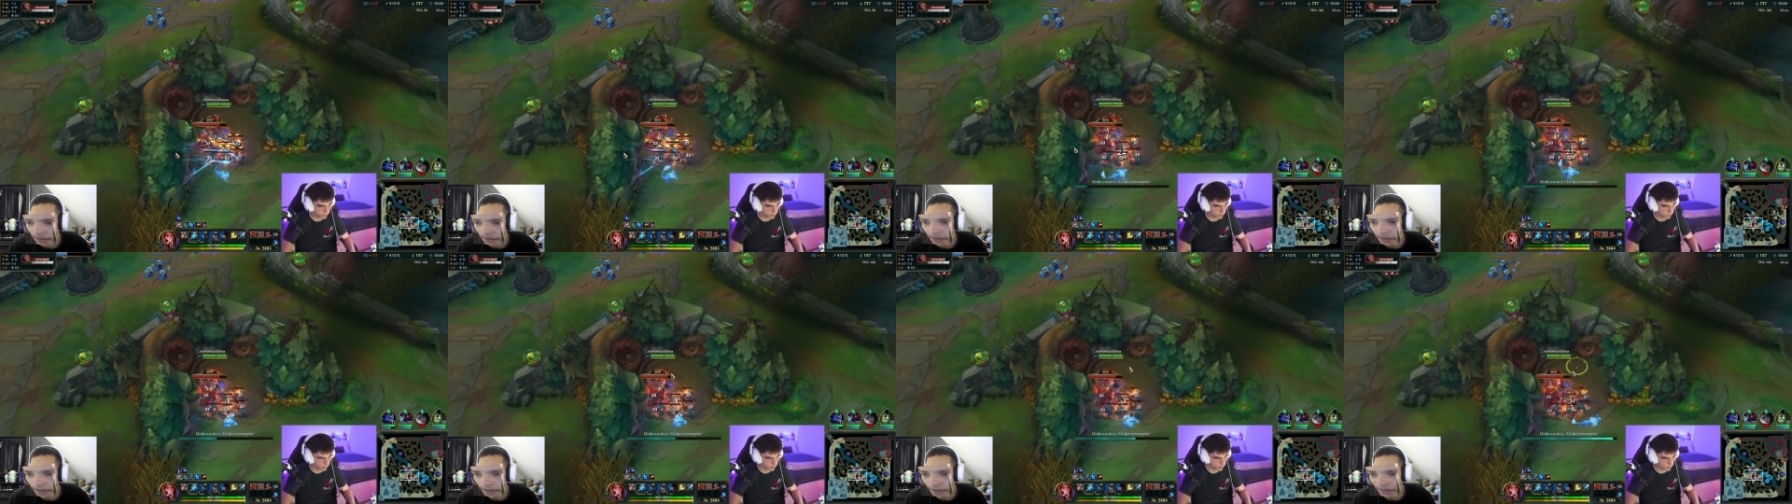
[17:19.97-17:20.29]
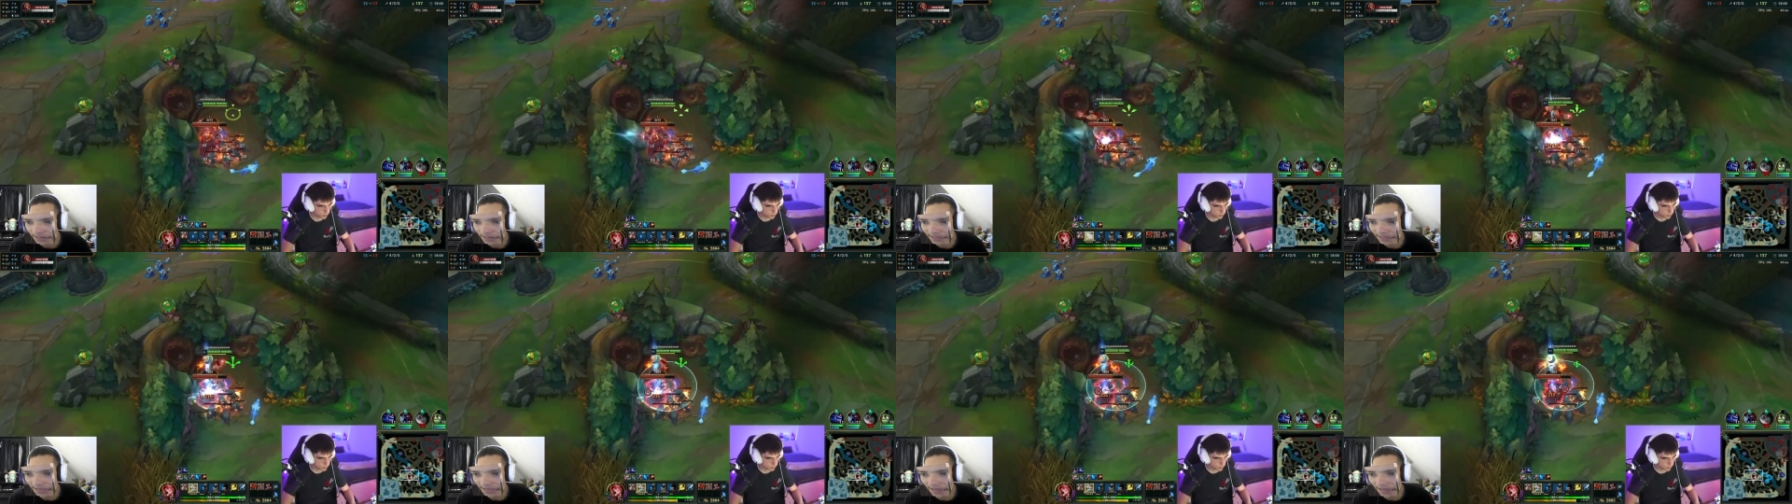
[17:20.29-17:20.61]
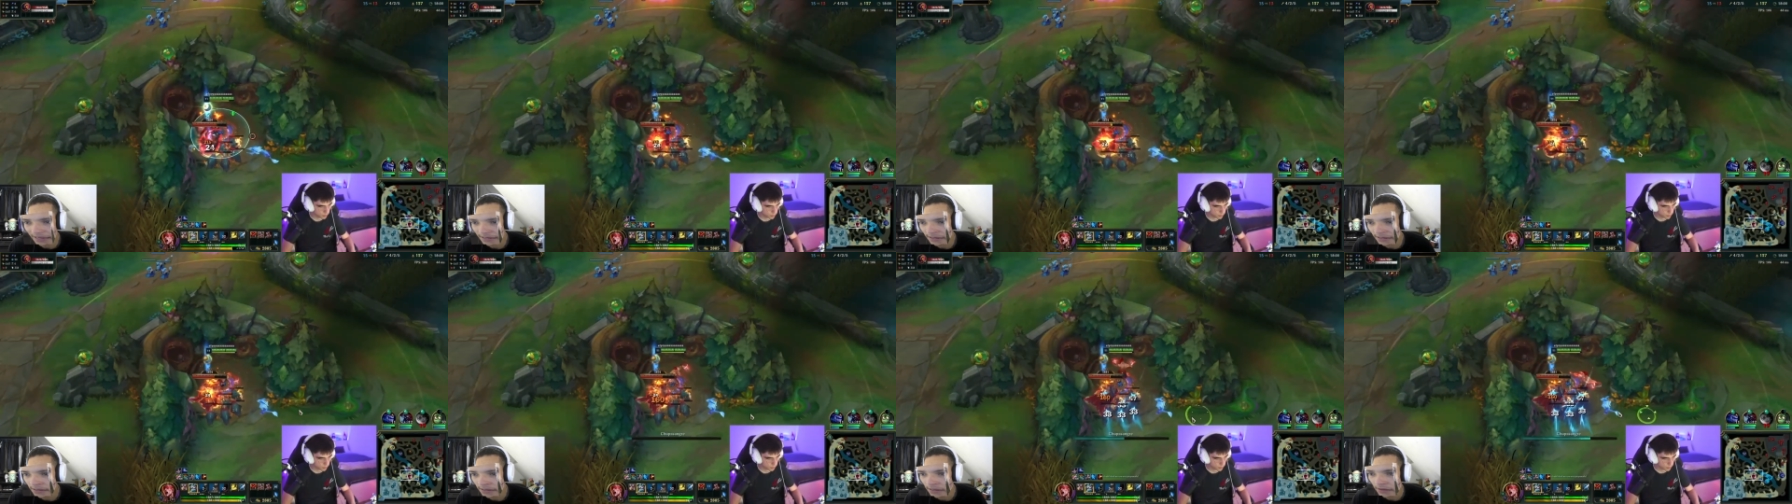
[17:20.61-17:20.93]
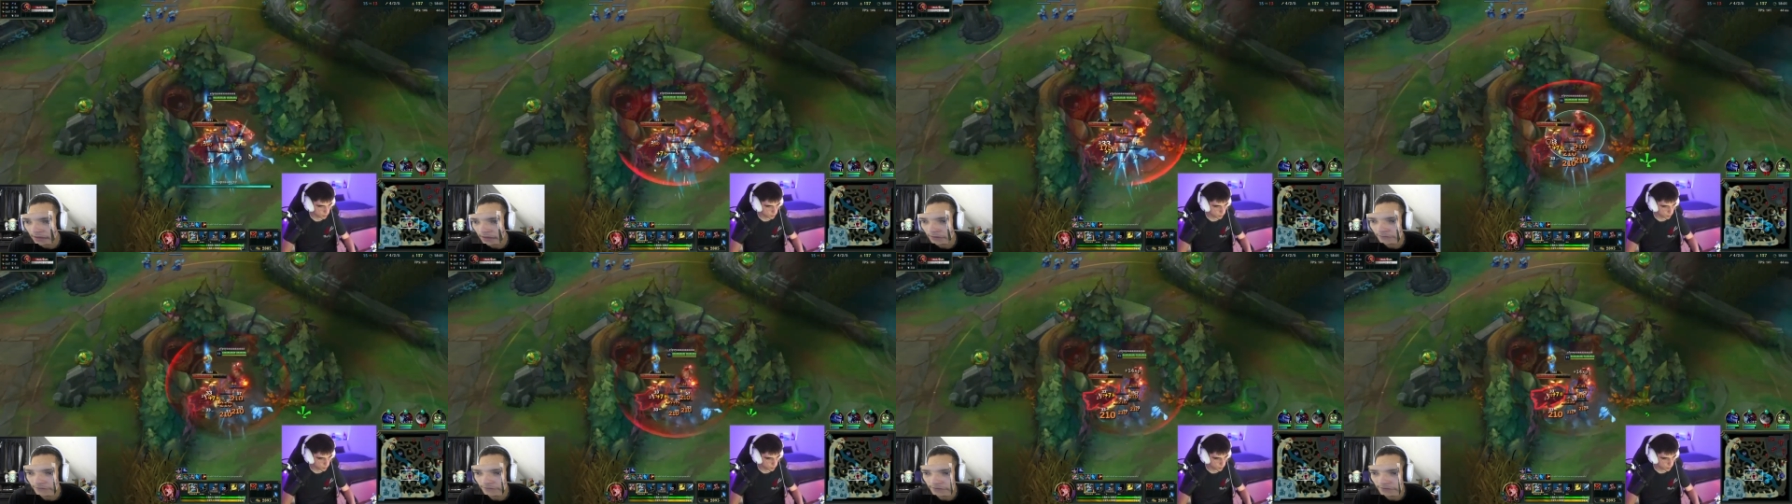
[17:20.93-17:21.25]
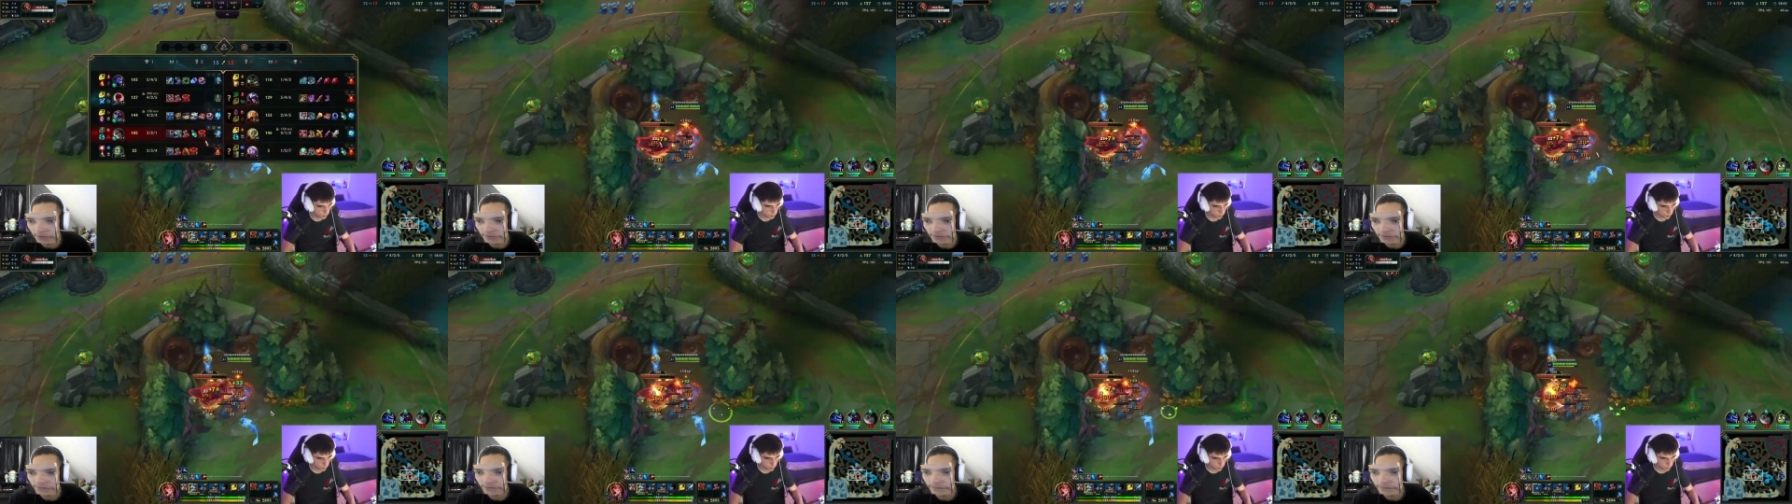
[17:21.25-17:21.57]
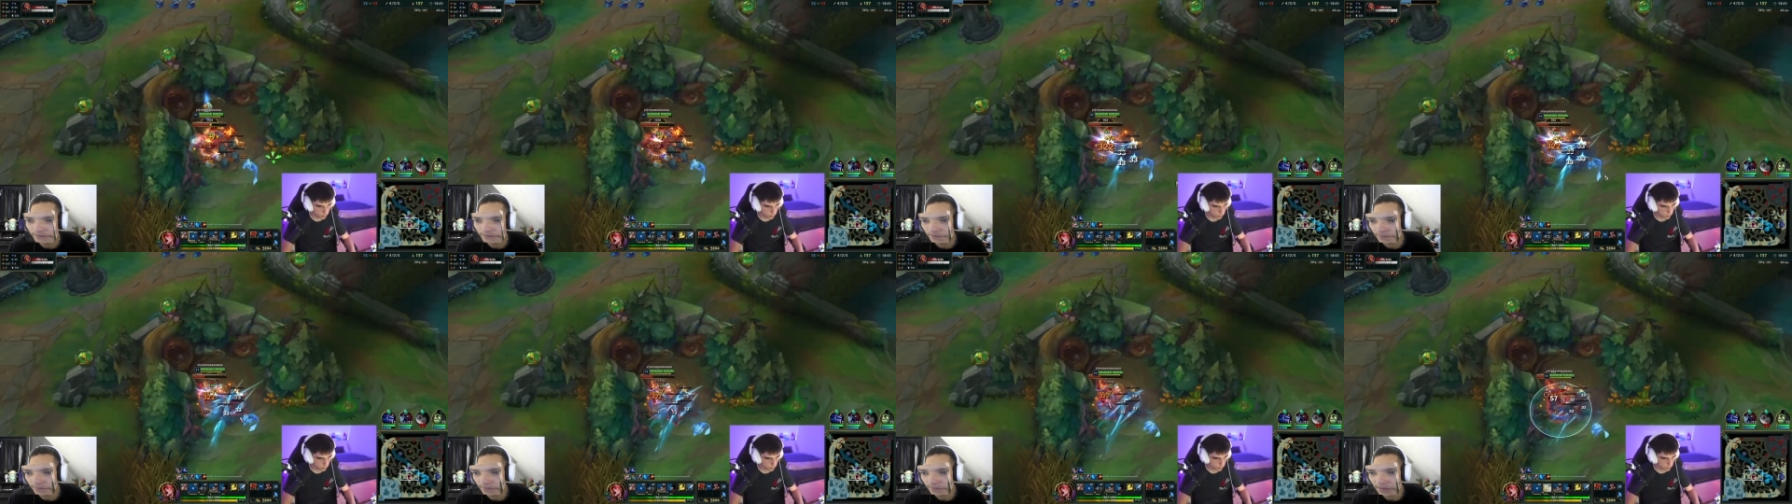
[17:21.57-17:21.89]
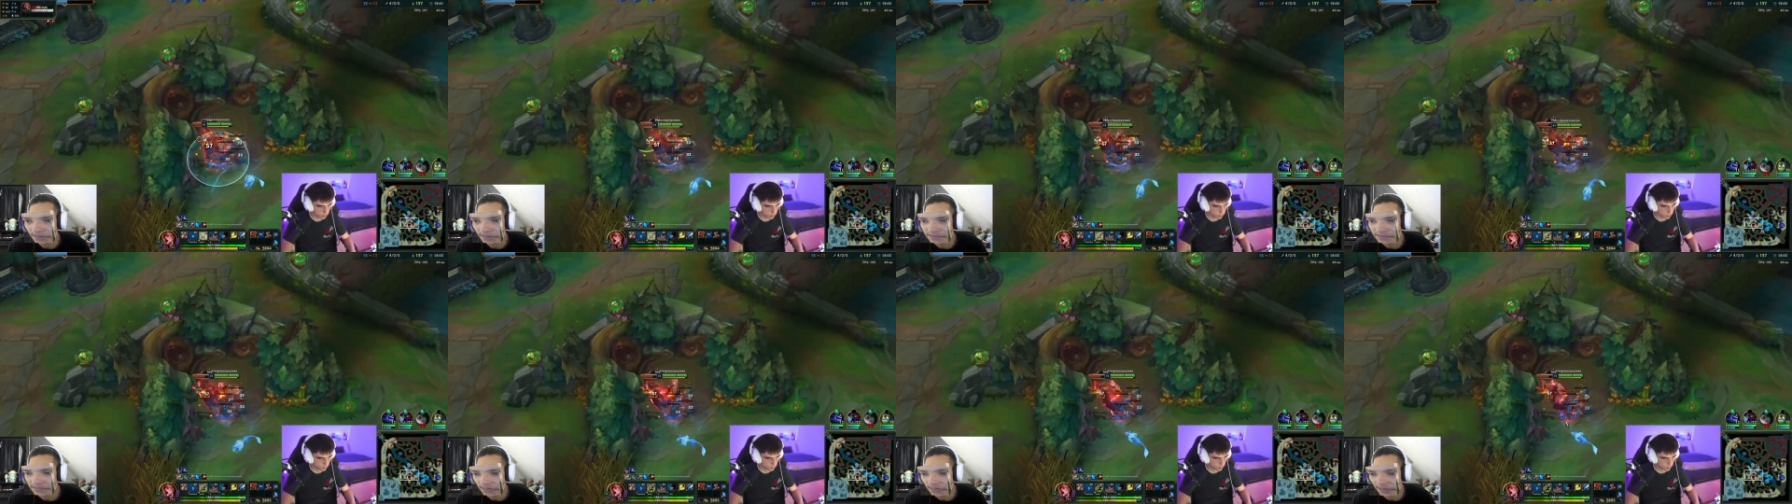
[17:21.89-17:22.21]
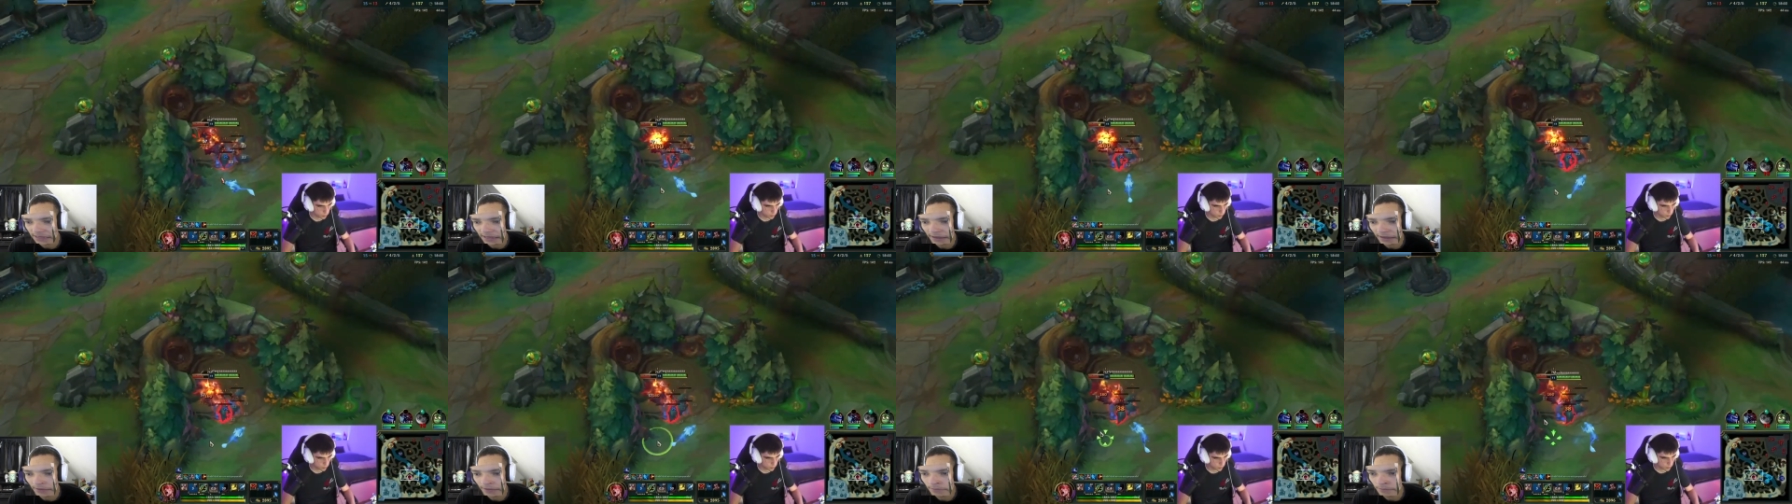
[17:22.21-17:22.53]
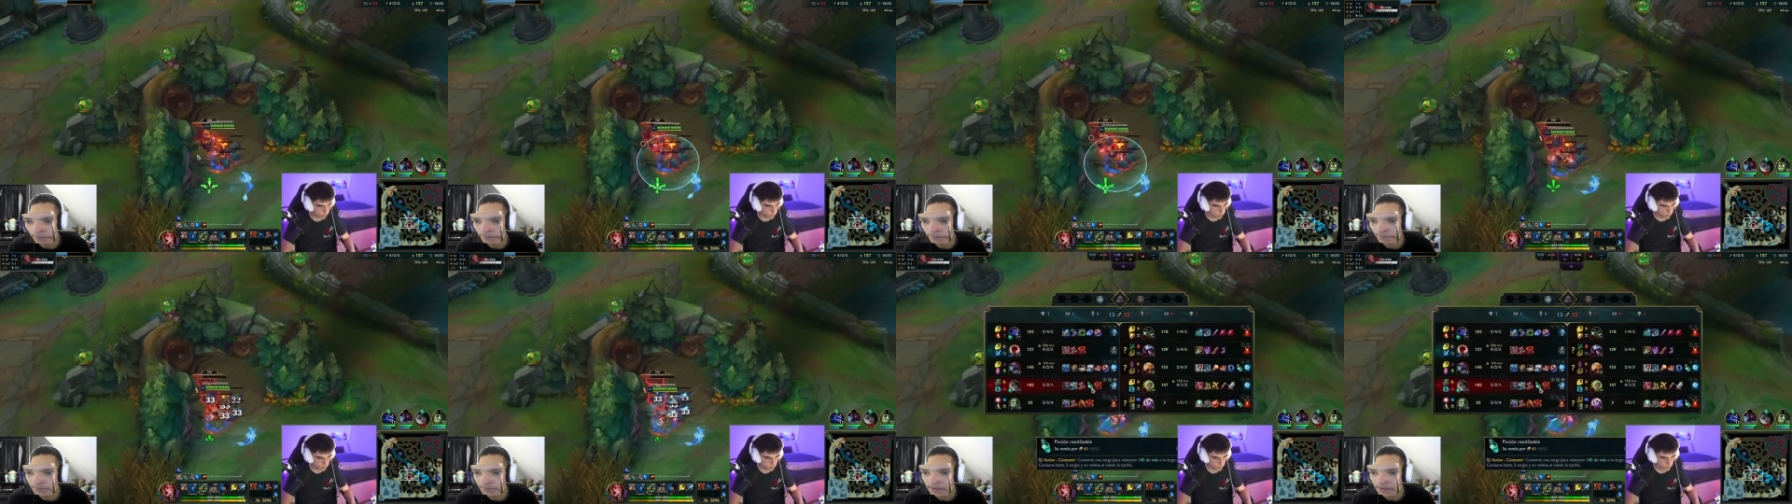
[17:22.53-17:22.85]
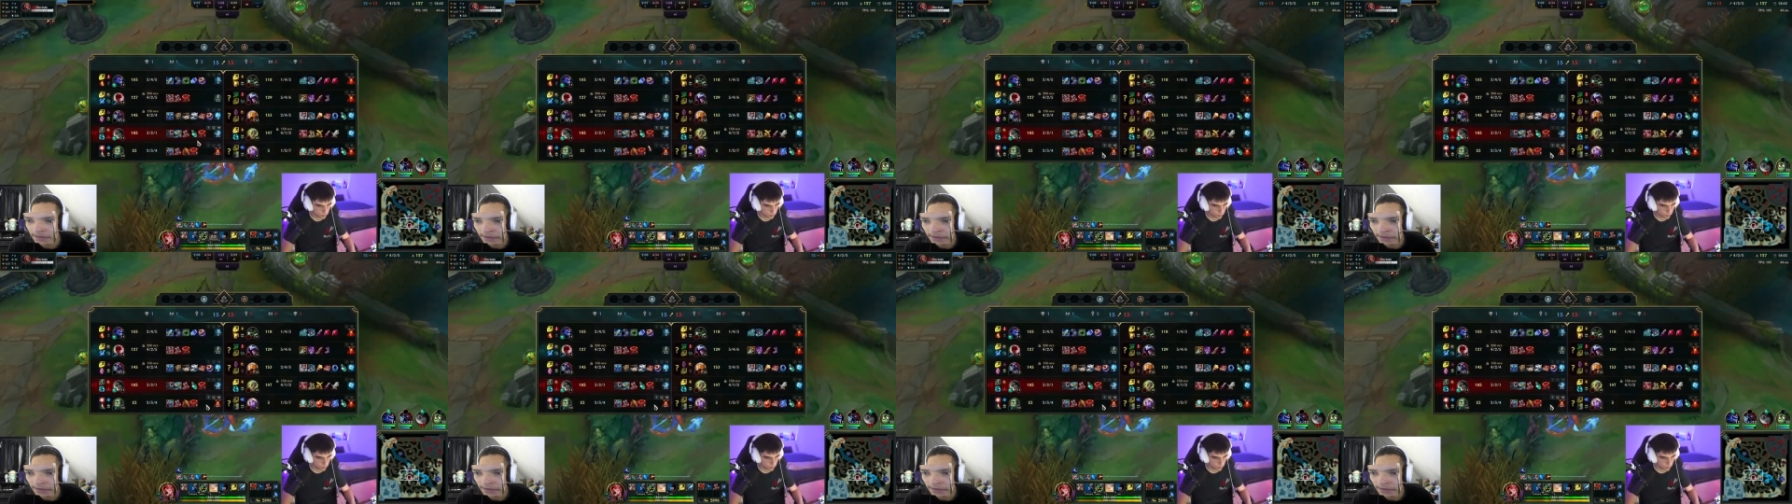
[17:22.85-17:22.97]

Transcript: uh, and again, for, for for players like him,